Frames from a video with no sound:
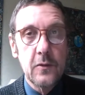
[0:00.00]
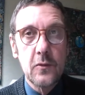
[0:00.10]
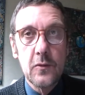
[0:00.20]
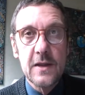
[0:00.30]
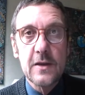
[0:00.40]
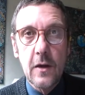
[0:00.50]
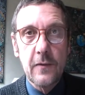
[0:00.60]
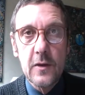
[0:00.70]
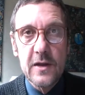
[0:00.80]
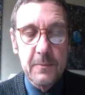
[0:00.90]

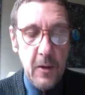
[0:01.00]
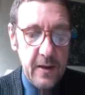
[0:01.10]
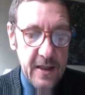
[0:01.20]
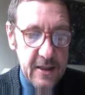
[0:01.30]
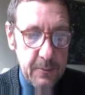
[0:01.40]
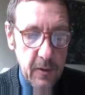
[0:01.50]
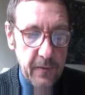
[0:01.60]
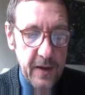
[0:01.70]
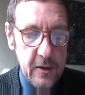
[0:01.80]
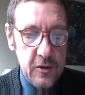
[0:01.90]
discover this paradise
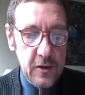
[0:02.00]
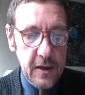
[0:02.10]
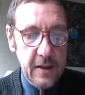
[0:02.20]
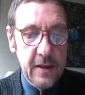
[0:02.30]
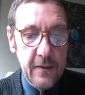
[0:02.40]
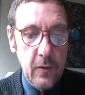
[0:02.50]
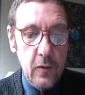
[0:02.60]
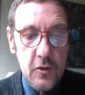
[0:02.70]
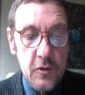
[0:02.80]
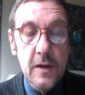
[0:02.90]
perfection and the
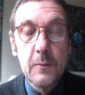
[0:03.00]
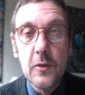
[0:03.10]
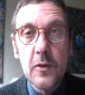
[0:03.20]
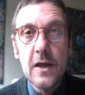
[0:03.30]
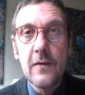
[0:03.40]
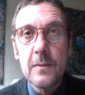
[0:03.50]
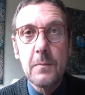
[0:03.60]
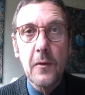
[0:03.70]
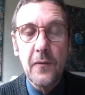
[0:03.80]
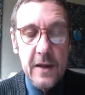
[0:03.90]
evolutionary beauty of
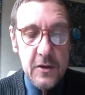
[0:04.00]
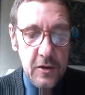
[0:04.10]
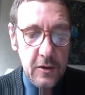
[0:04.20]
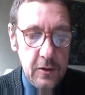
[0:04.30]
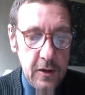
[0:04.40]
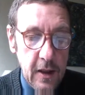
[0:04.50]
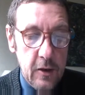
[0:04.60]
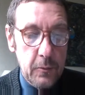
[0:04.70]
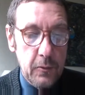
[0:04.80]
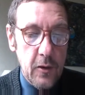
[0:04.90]
imperfection, the
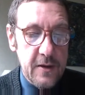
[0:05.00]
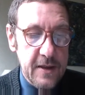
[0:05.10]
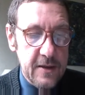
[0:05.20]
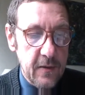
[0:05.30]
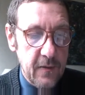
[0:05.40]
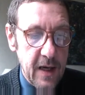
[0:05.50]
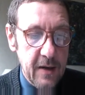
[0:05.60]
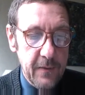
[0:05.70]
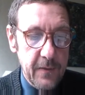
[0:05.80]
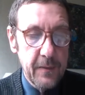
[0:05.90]
process of
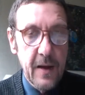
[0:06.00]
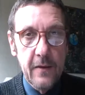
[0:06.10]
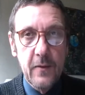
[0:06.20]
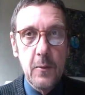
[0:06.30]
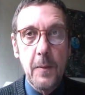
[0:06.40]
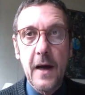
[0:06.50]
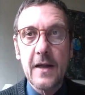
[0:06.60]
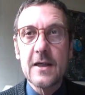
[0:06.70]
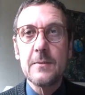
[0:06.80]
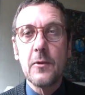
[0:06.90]
life. From a
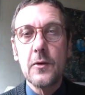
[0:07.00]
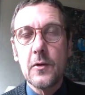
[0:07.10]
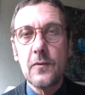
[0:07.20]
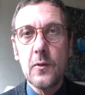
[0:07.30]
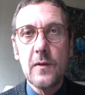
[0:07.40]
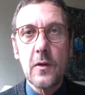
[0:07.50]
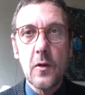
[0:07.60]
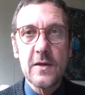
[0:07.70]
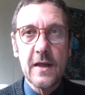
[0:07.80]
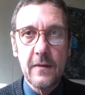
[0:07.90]
paradise point of view,
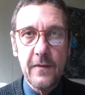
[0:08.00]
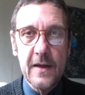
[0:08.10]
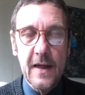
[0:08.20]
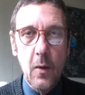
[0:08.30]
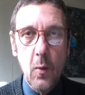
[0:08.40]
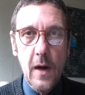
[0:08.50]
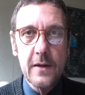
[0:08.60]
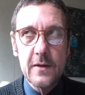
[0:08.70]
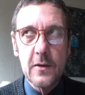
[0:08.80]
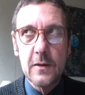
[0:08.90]
cause and effect are
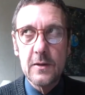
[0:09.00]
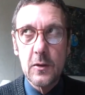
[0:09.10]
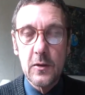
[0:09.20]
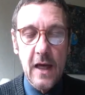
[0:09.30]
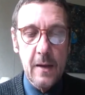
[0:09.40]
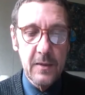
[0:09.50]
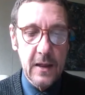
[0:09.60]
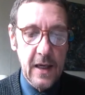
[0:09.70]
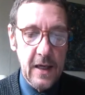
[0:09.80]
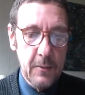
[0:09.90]
one, so there is no time
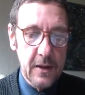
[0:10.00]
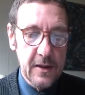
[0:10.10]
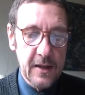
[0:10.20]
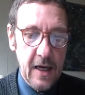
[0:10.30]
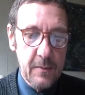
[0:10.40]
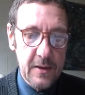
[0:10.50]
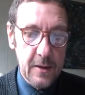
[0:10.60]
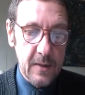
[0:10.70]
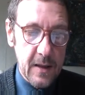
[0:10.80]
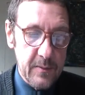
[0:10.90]
delay, but in time,
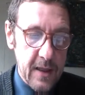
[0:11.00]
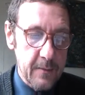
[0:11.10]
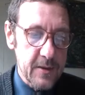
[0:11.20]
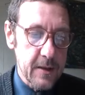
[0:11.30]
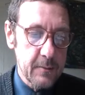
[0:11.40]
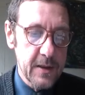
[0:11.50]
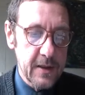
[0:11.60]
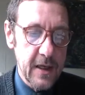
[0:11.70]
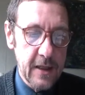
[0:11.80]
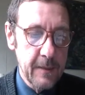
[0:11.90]
sometimes times can be
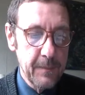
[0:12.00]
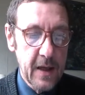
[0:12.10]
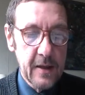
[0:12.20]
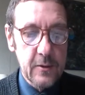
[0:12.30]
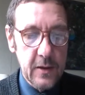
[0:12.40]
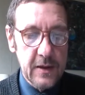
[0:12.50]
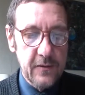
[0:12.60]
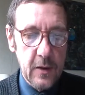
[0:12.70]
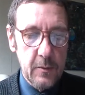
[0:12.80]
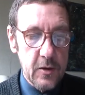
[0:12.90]
delayed. So it is
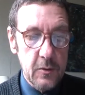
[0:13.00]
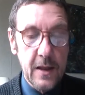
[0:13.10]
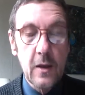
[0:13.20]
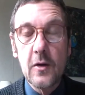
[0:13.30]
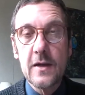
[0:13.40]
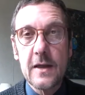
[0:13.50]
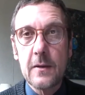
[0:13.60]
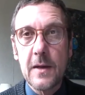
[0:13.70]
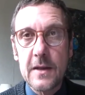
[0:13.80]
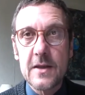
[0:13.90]
very much about learning,
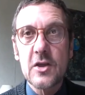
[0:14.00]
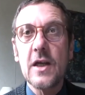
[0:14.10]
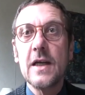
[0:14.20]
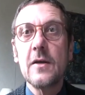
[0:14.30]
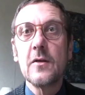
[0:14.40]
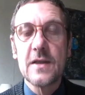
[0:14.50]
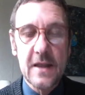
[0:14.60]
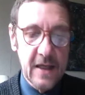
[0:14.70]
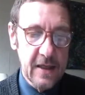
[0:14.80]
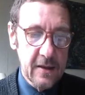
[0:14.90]
about shedding your
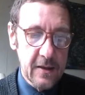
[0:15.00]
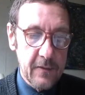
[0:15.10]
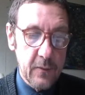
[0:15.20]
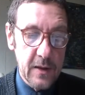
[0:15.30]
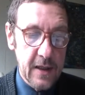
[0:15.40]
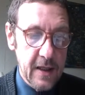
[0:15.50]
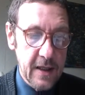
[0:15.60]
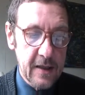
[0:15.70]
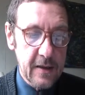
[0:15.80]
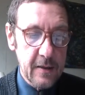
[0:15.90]
skin every
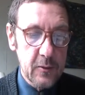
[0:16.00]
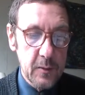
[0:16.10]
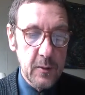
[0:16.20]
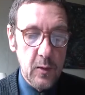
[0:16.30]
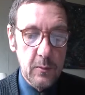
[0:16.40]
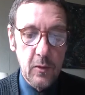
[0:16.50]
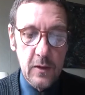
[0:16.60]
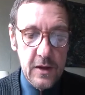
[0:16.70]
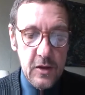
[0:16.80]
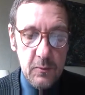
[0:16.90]
day and to be
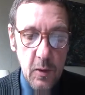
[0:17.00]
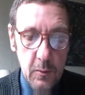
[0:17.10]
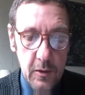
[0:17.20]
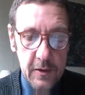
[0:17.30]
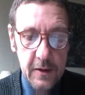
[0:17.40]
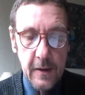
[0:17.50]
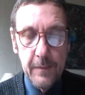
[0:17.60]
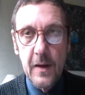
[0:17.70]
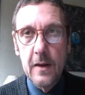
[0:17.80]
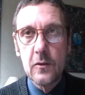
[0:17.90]
reborn each moment,
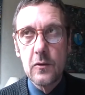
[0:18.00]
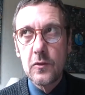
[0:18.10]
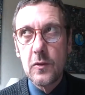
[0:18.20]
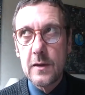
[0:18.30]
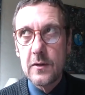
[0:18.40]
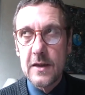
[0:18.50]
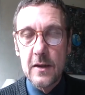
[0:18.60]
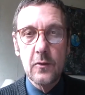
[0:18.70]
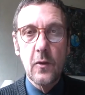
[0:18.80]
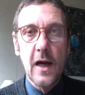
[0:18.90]
to
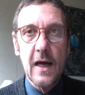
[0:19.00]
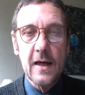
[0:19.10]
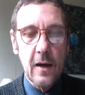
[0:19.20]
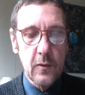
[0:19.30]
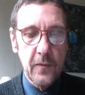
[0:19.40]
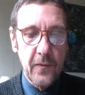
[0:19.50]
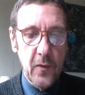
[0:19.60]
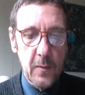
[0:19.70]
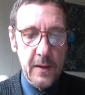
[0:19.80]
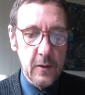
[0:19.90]
understand, to align how the
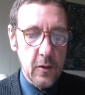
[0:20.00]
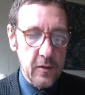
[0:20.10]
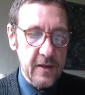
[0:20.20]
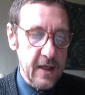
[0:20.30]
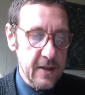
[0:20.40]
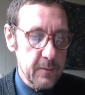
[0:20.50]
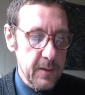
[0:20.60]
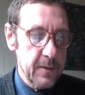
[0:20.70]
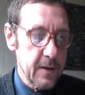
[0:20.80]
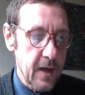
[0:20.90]
form and the content
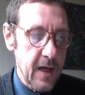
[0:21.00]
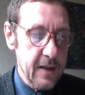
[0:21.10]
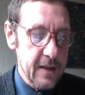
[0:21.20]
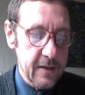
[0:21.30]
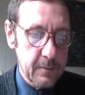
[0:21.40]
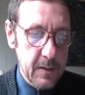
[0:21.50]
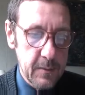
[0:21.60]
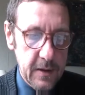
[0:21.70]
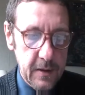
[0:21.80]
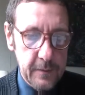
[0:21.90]
may be aligned and
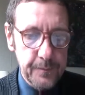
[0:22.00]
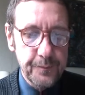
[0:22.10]
maybe